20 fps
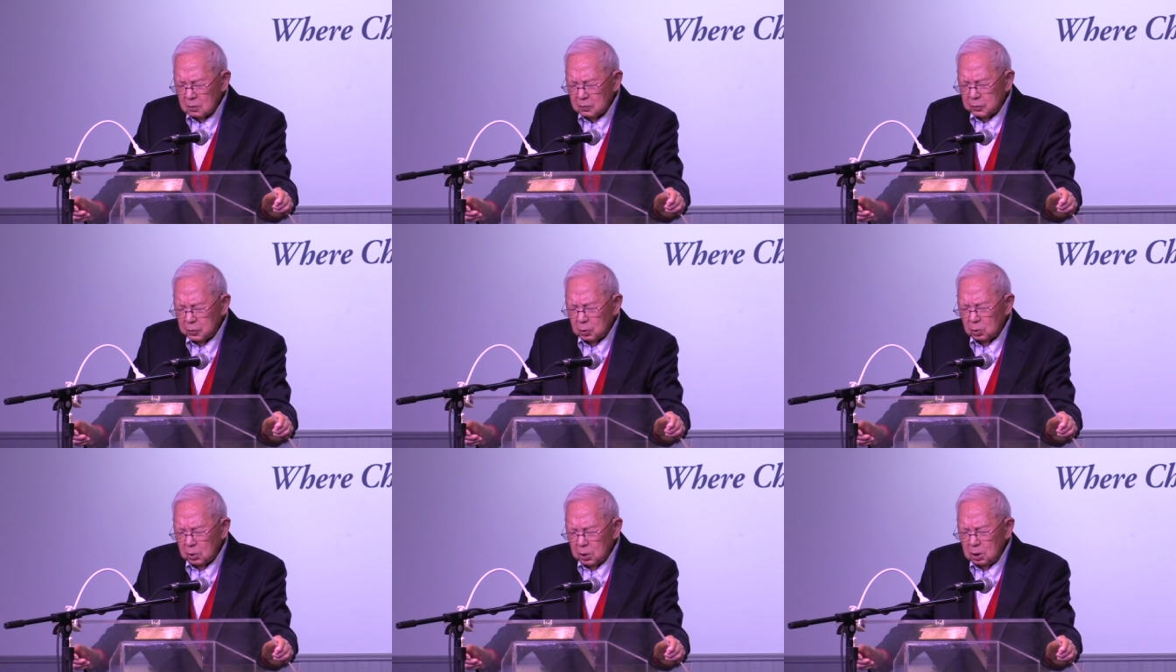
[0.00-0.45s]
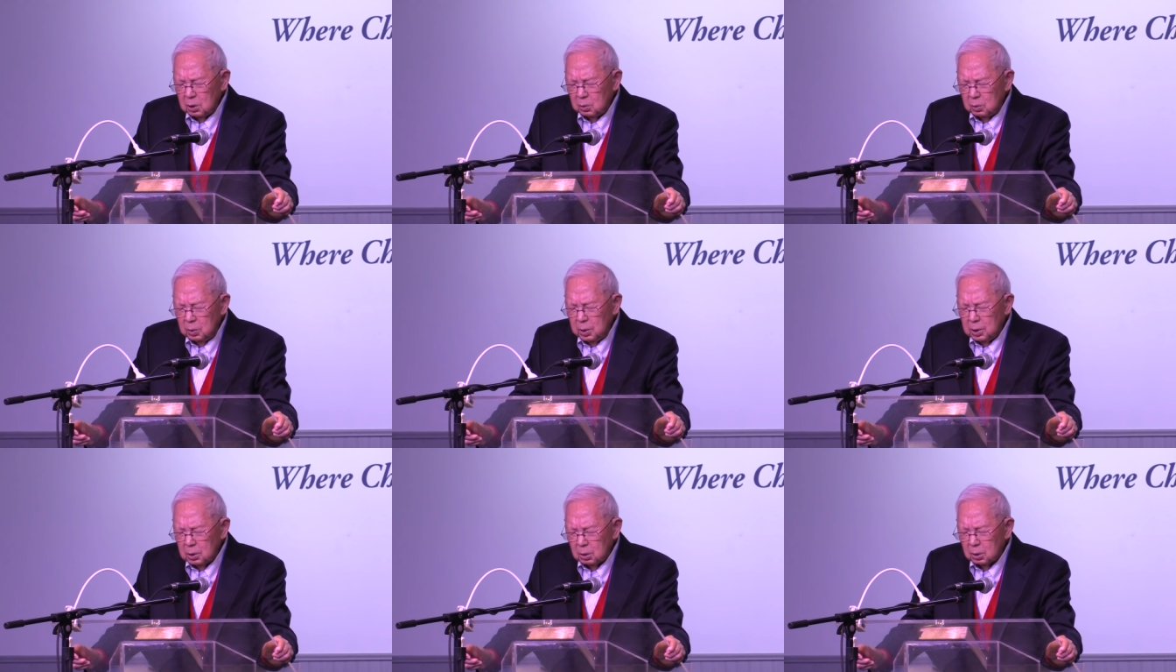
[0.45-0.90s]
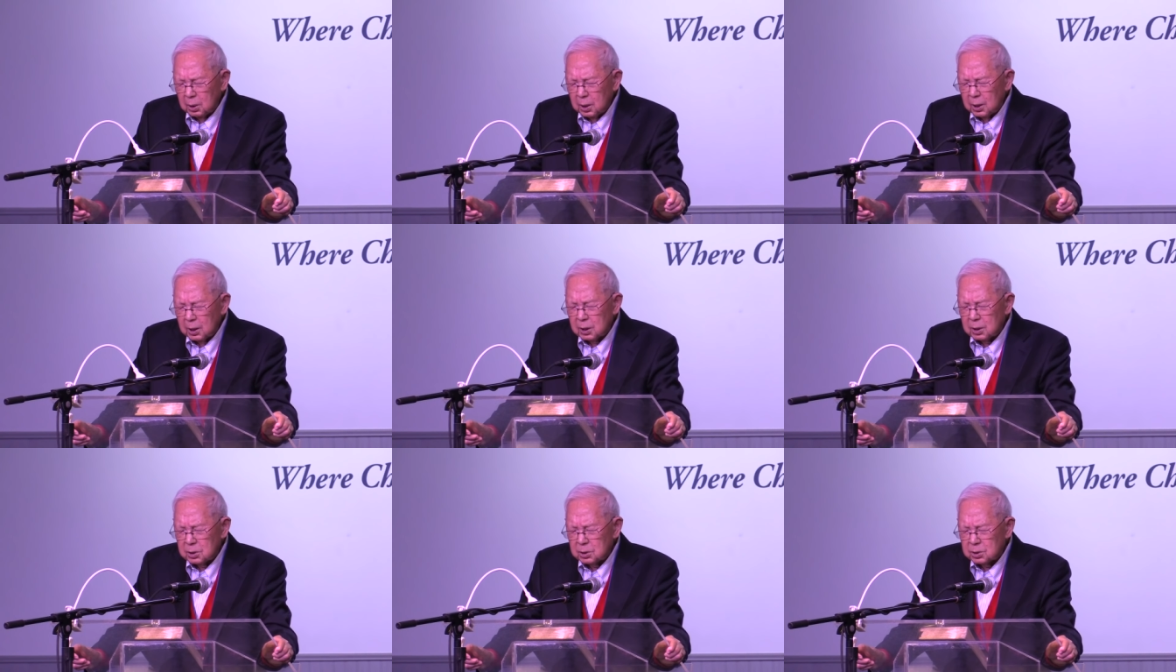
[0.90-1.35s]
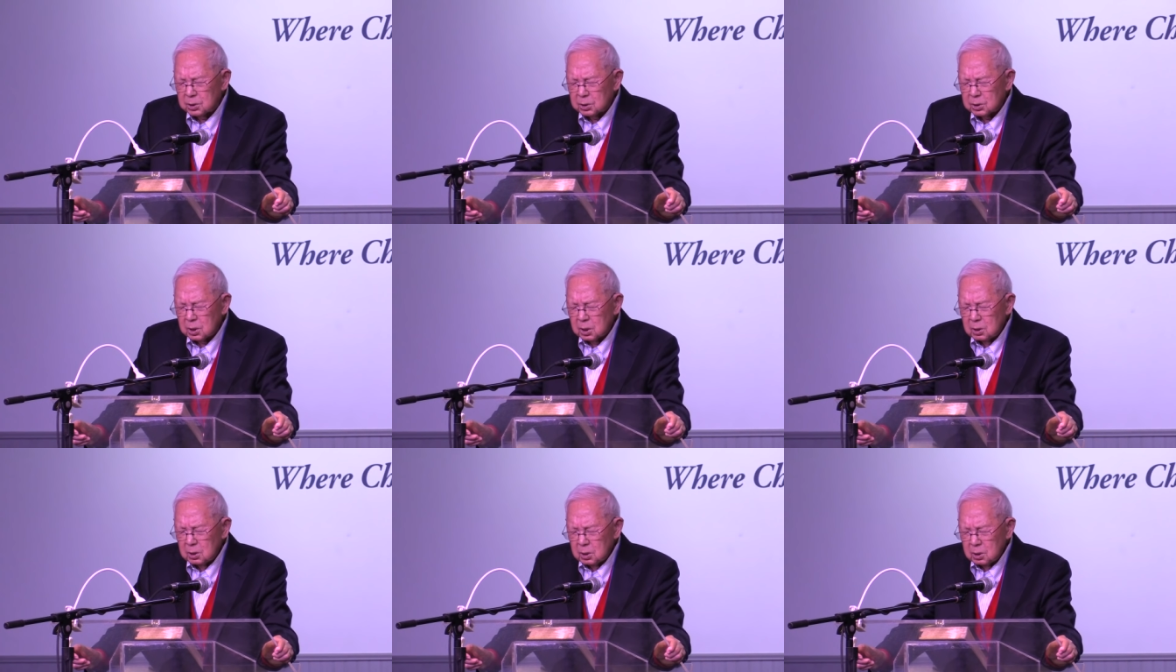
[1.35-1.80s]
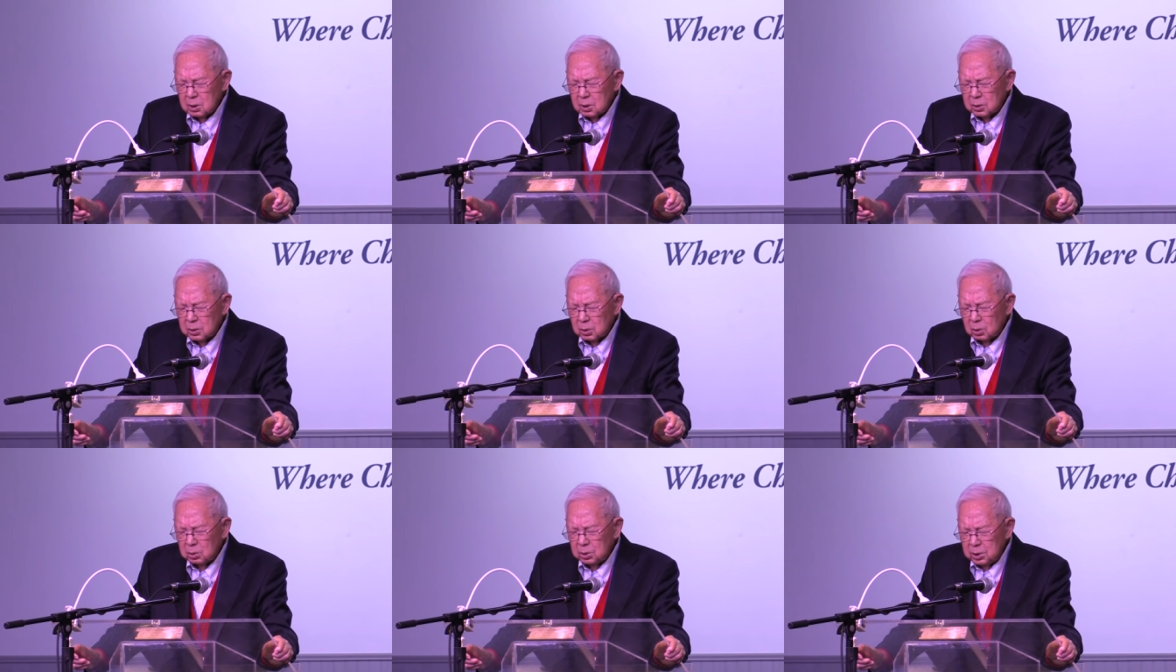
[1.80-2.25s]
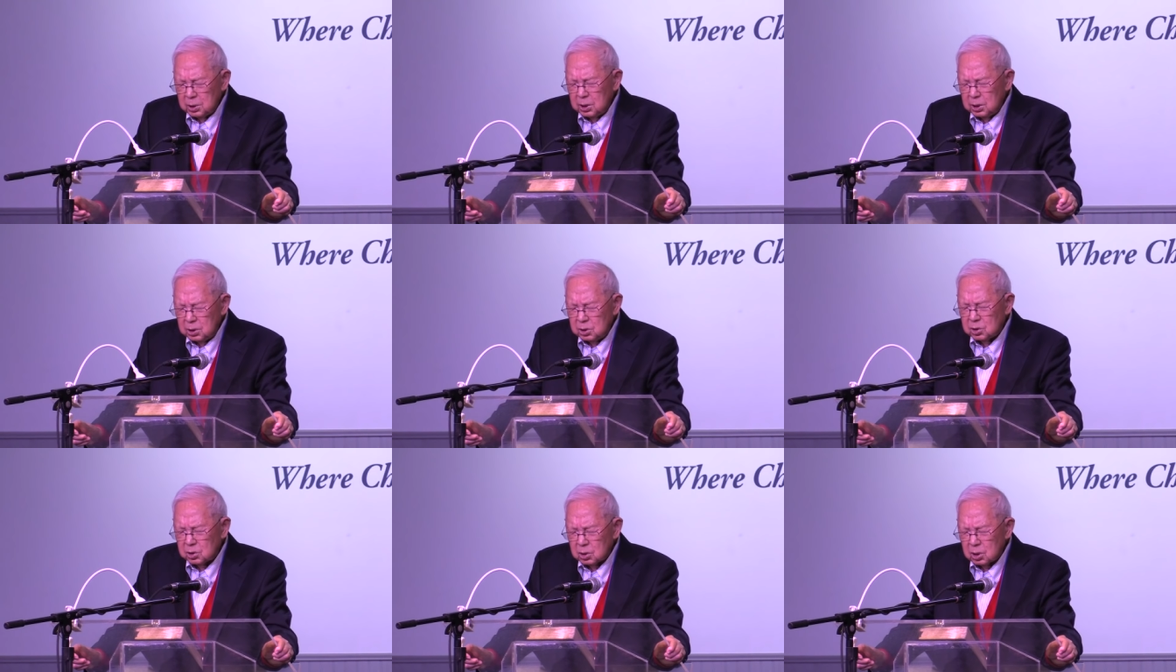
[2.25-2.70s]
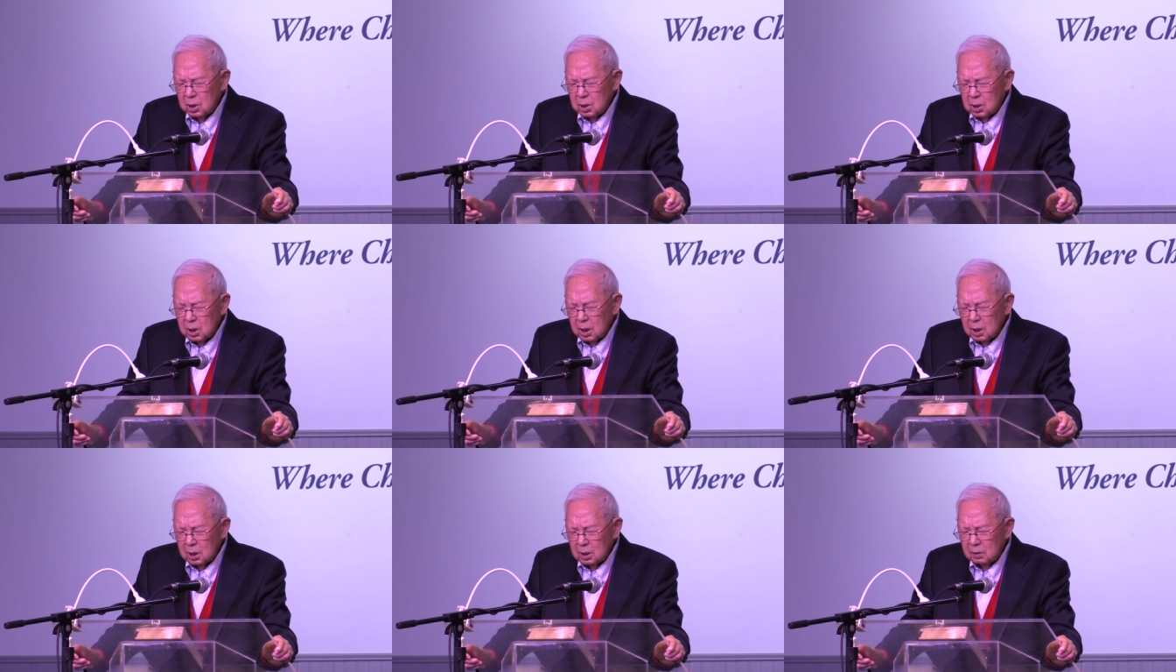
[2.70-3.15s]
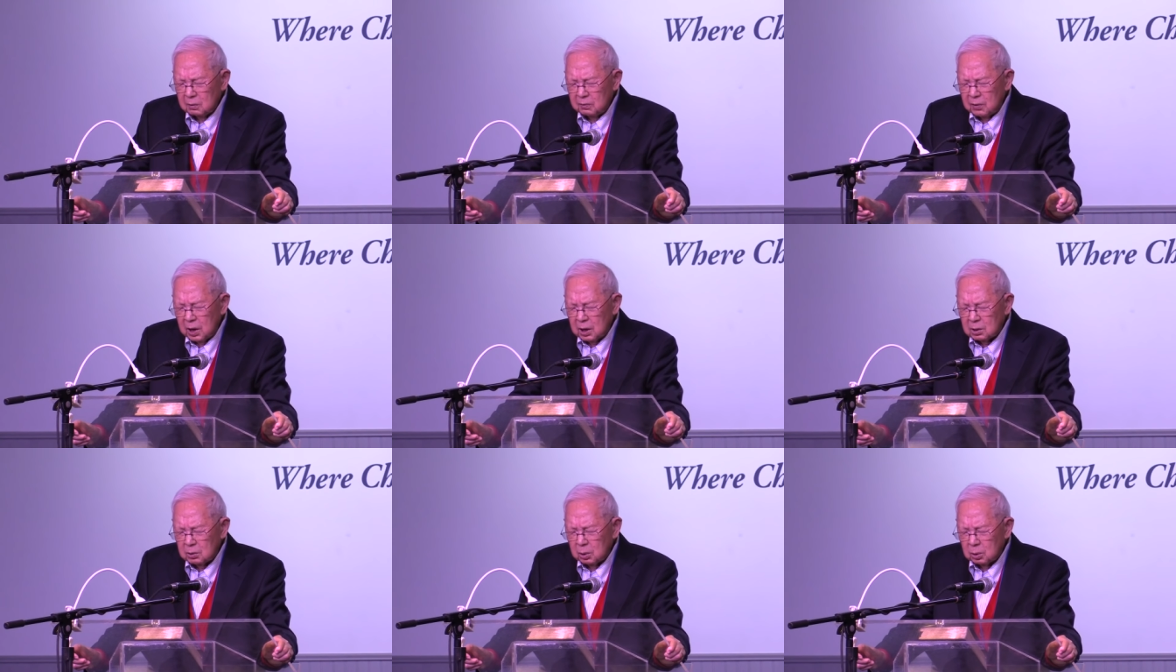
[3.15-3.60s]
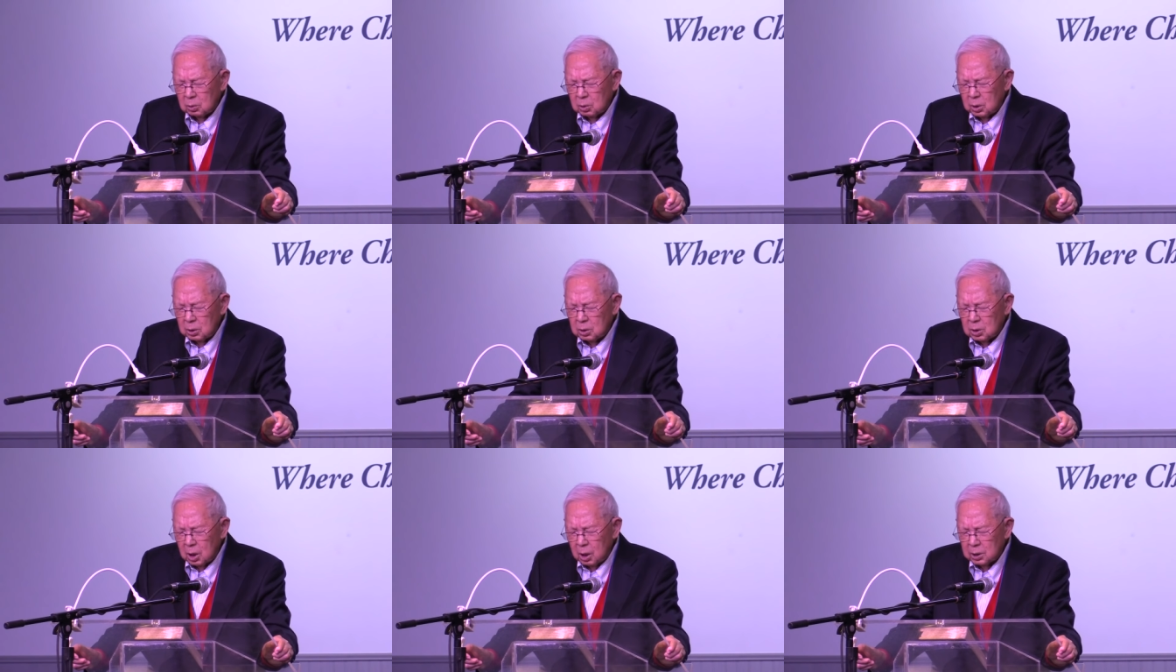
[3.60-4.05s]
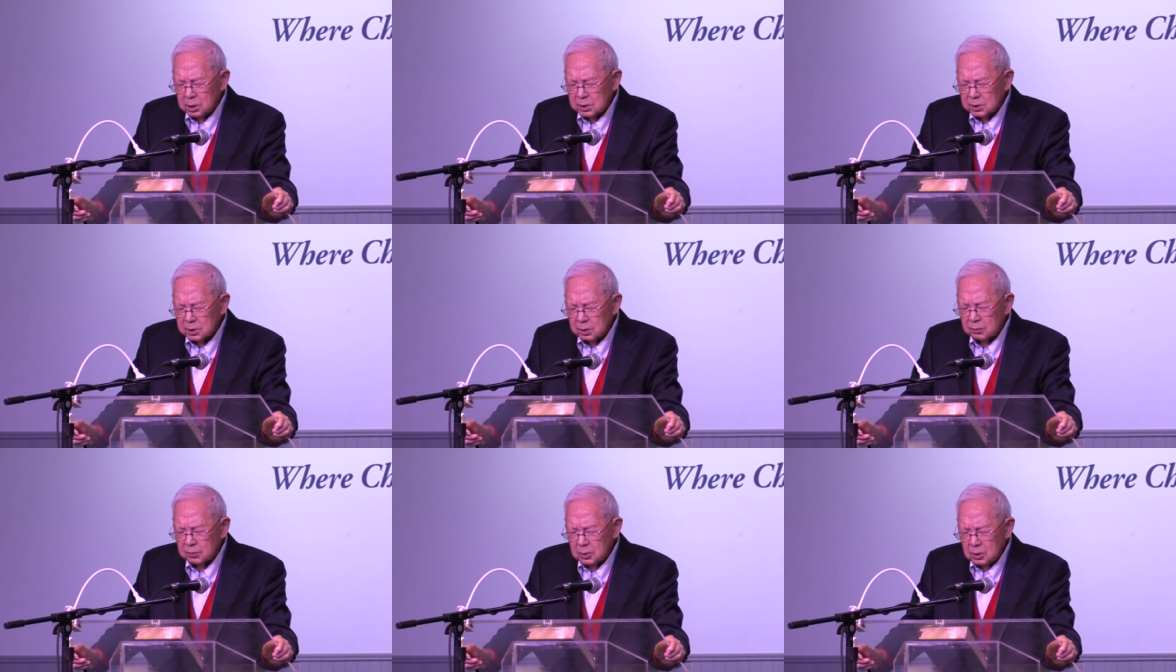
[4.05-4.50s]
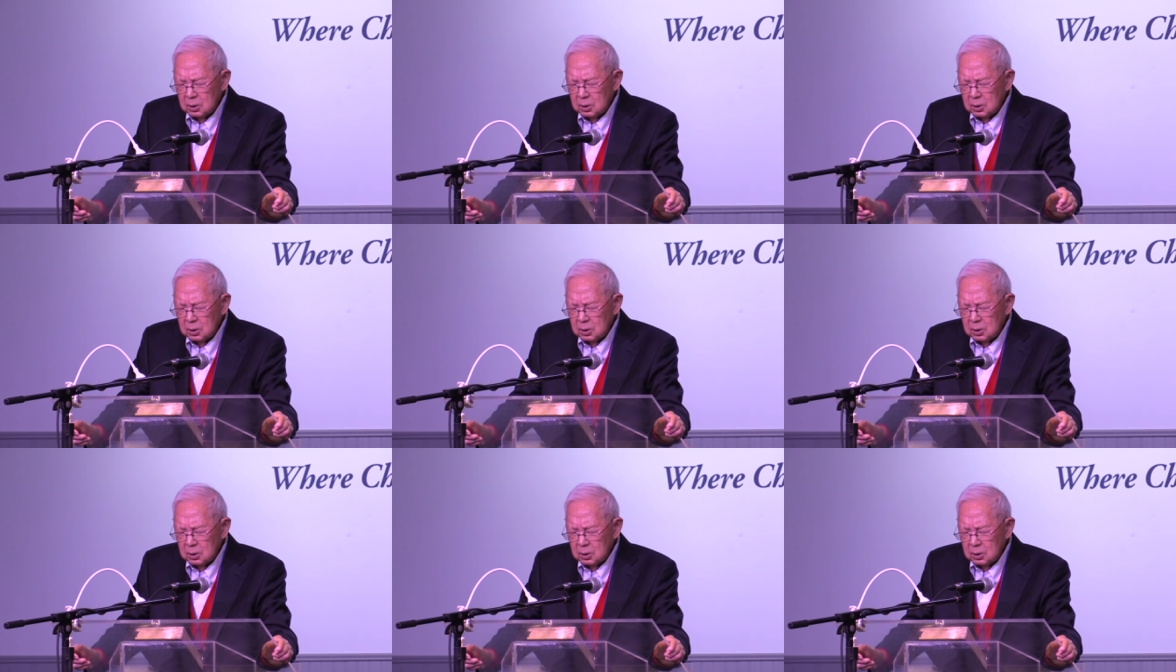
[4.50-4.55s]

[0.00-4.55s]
fully realized through each and every one of us.